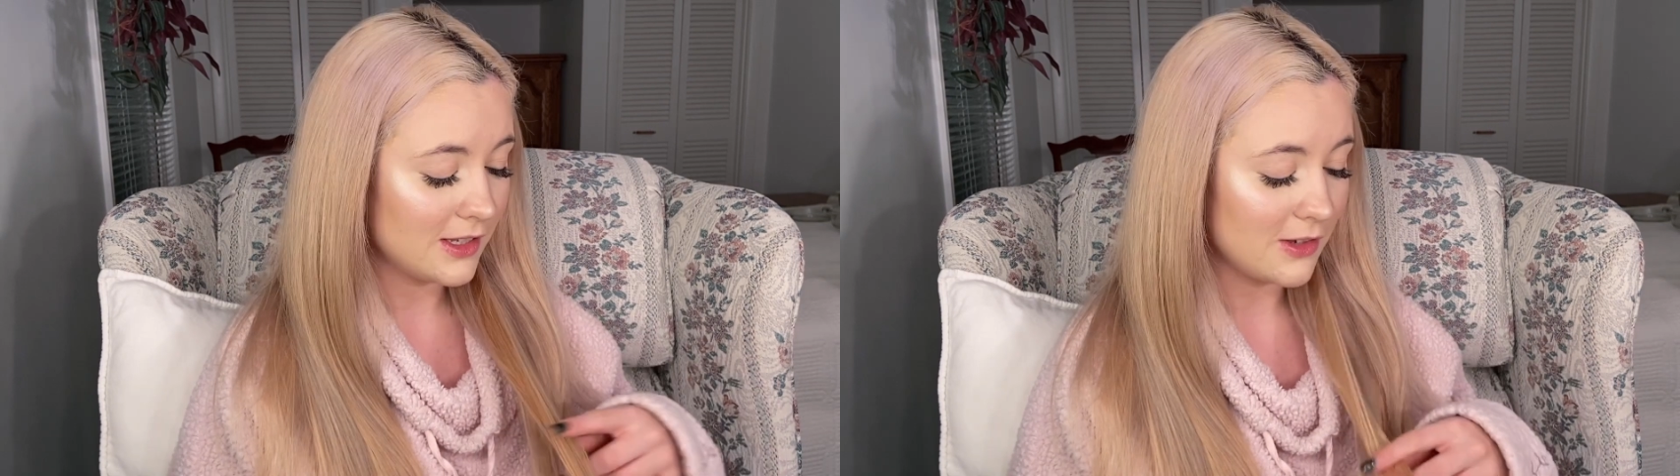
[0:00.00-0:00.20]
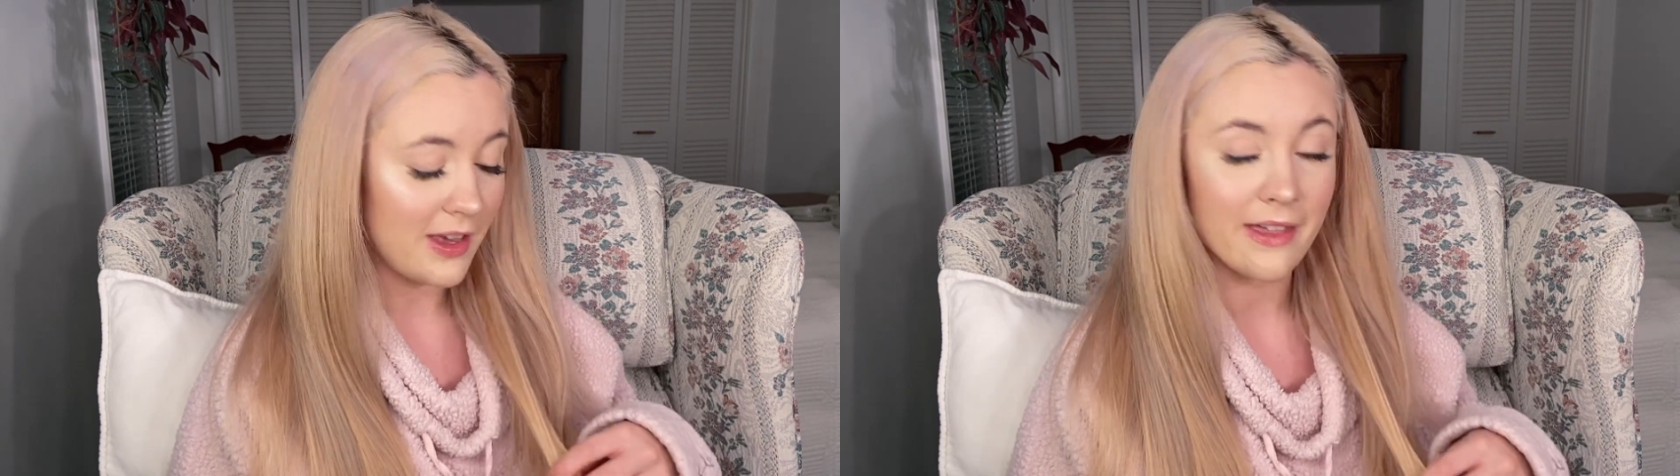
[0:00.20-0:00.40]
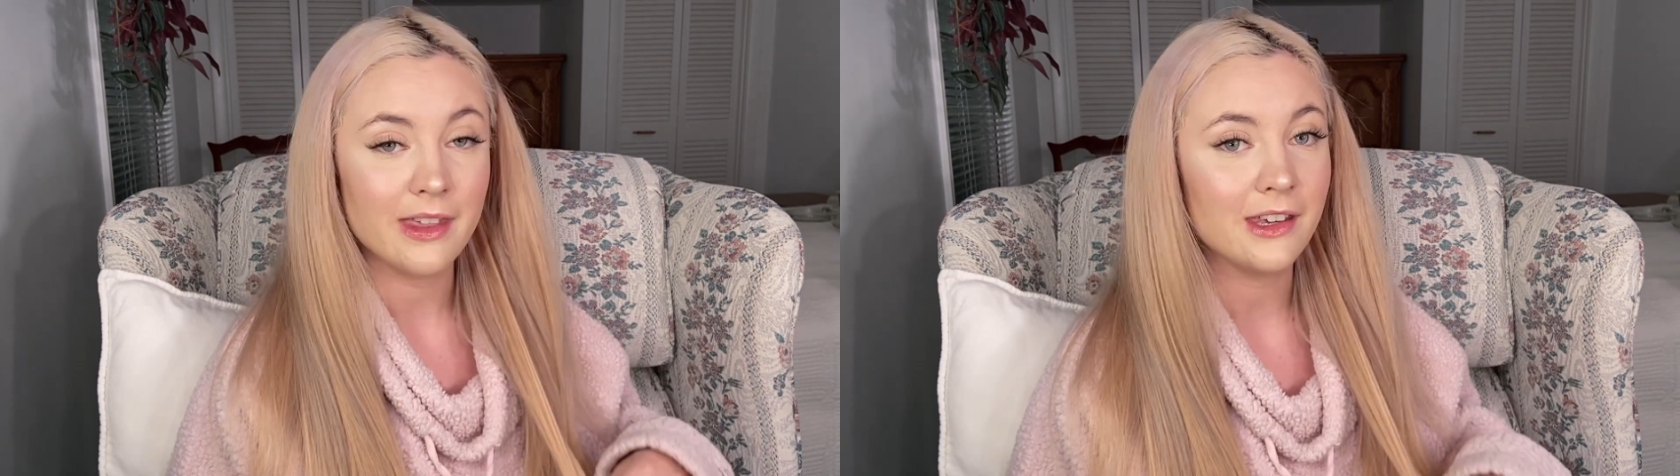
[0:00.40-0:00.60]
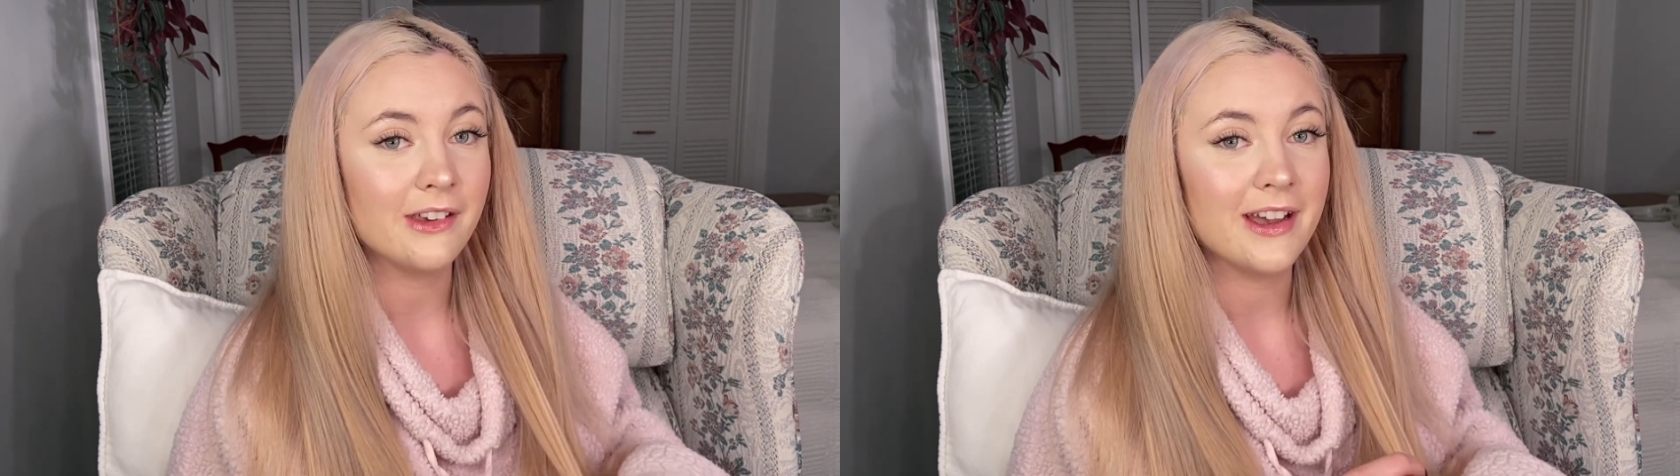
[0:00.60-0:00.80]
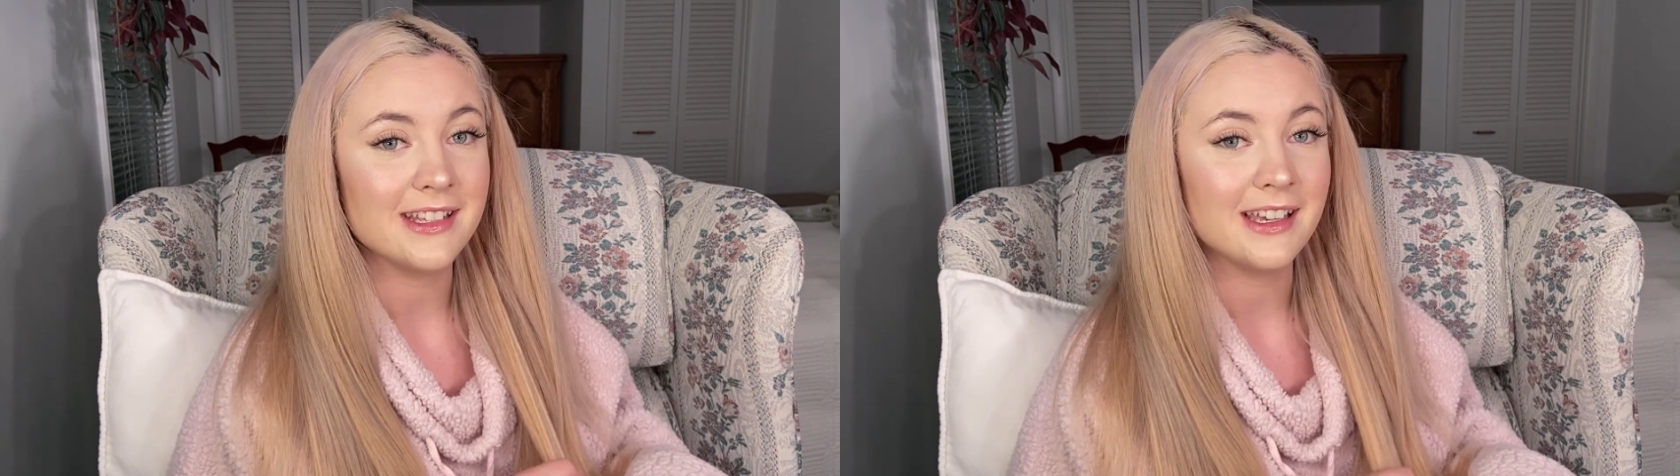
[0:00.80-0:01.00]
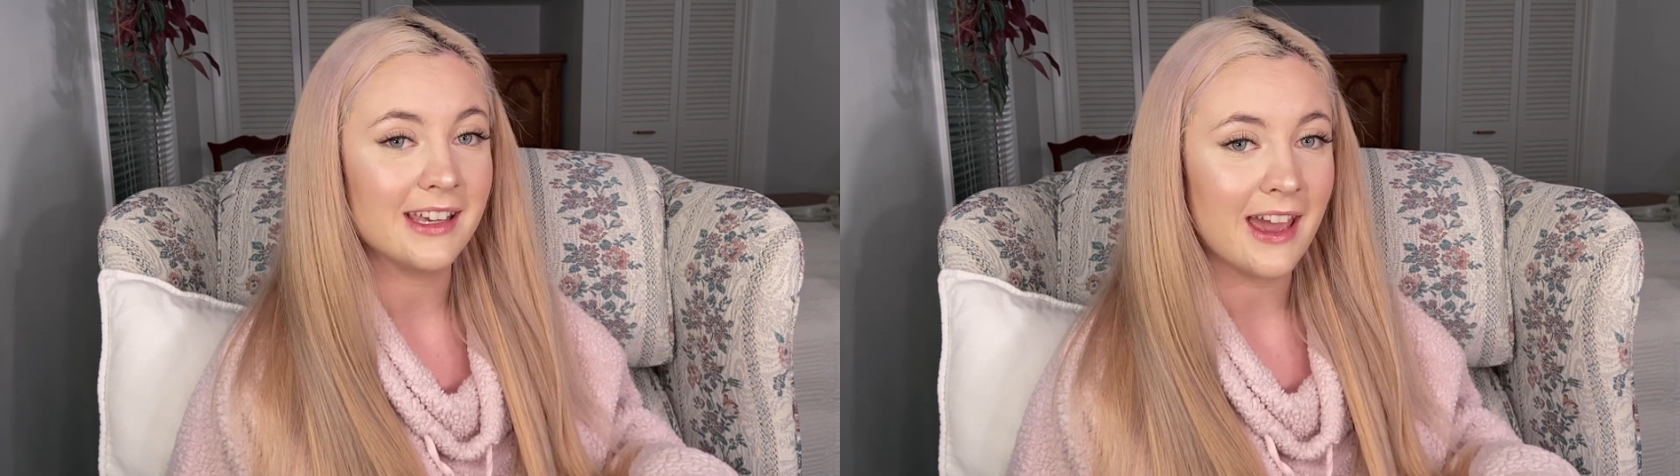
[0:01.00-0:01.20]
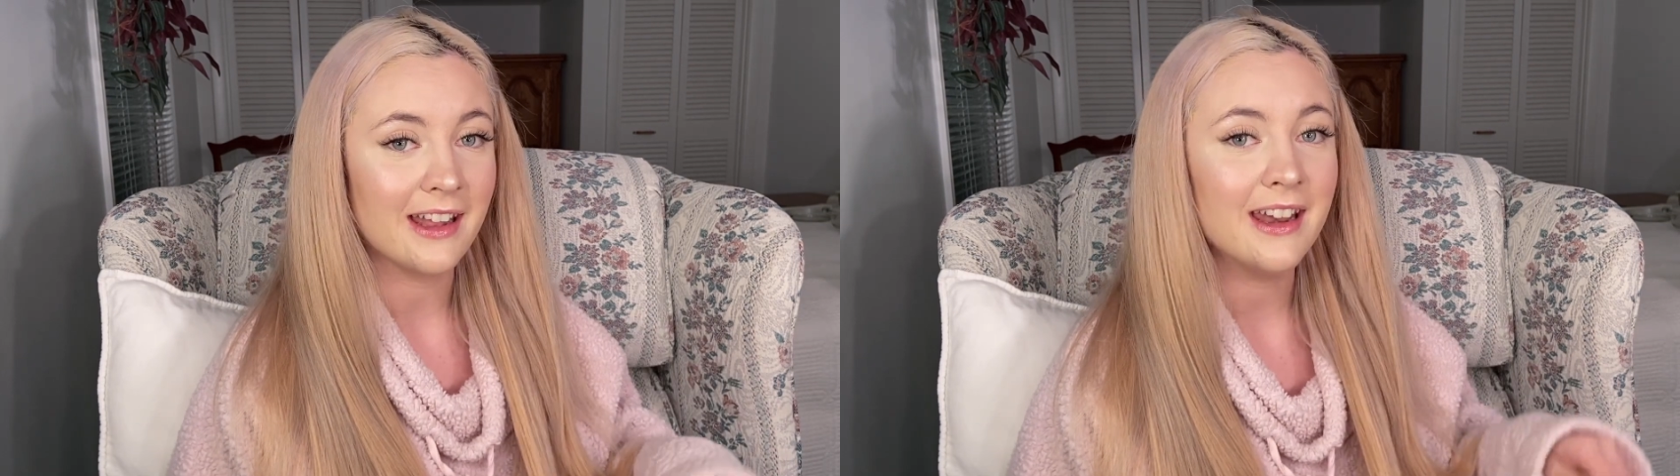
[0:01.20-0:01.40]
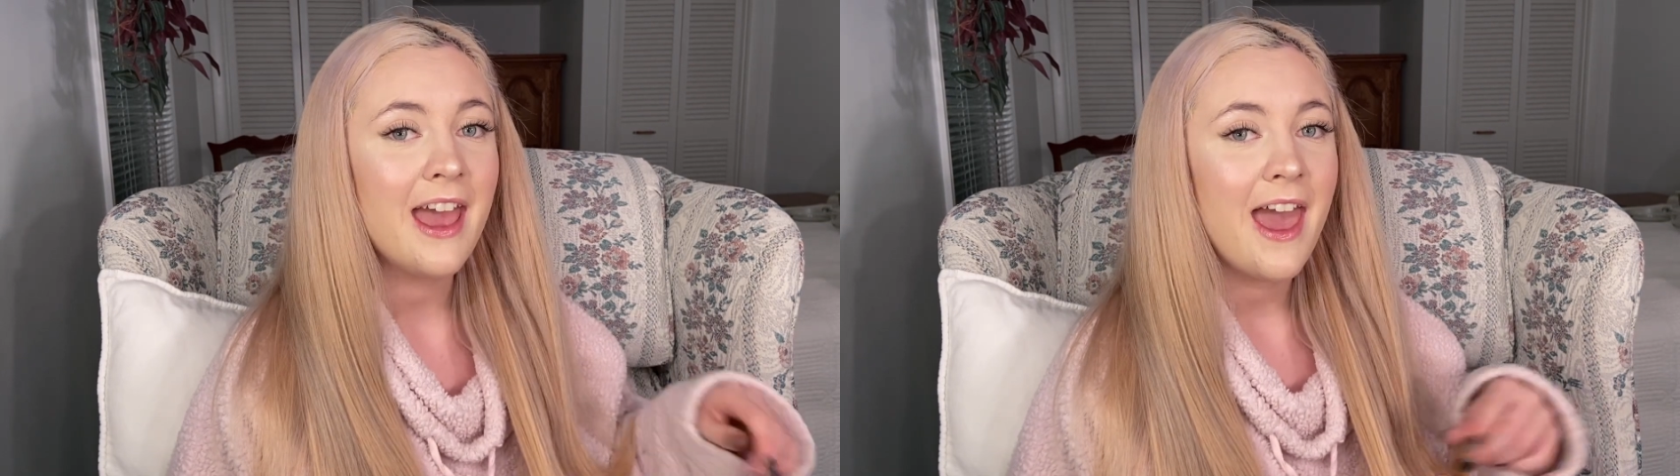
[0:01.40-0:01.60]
So yeah, thank you guys again.